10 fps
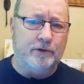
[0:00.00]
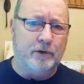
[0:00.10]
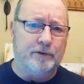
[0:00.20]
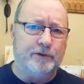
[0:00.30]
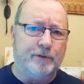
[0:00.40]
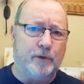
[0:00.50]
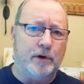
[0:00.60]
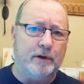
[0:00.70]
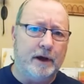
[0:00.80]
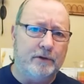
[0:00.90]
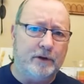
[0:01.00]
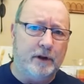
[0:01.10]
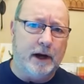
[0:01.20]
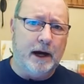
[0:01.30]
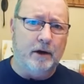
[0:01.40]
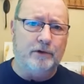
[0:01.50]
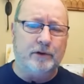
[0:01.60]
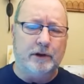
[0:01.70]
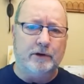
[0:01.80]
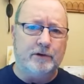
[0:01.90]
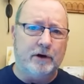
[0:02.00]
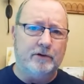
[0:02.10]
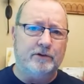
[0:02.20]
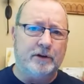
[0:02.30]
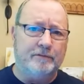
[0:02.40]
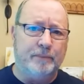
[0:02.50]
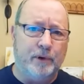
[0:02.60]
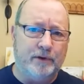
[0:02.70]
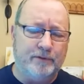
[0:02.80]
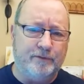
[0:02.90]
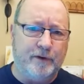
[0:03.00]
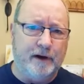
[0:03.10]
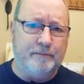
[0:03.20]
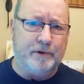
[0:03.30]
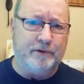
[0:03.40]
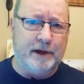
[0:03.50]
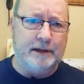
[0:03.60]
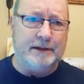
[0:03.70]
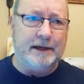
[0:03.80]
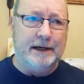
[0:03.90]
So if it's a four hundred thousand dollar house and they're charging seven point five percent,